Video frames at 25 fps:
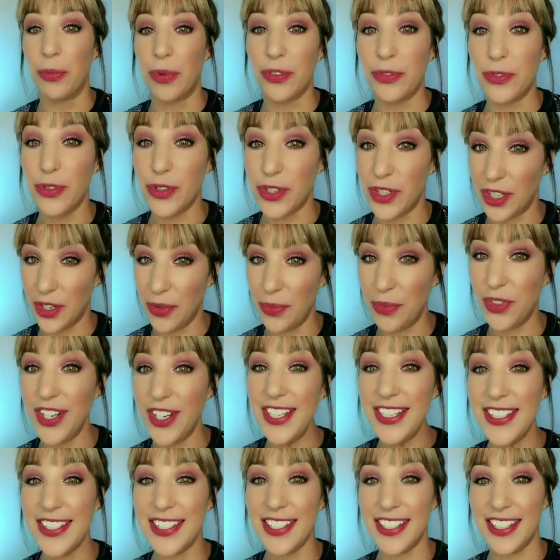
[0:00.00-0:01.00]
but for some
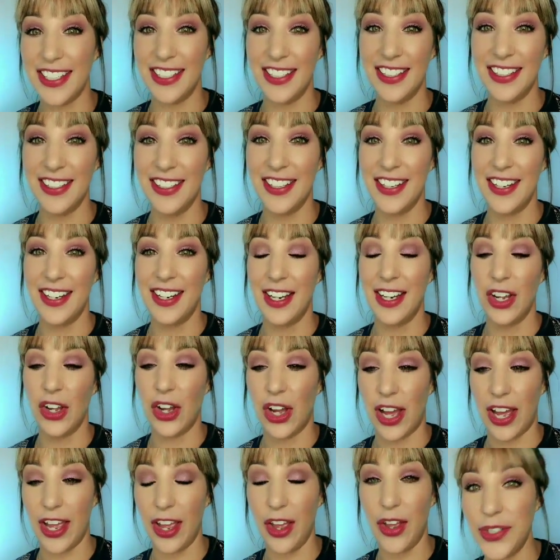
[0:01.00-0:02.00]
reason
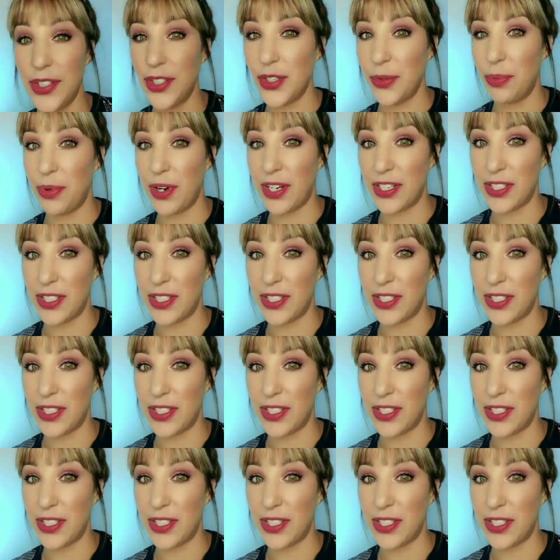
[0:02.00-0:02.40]
I also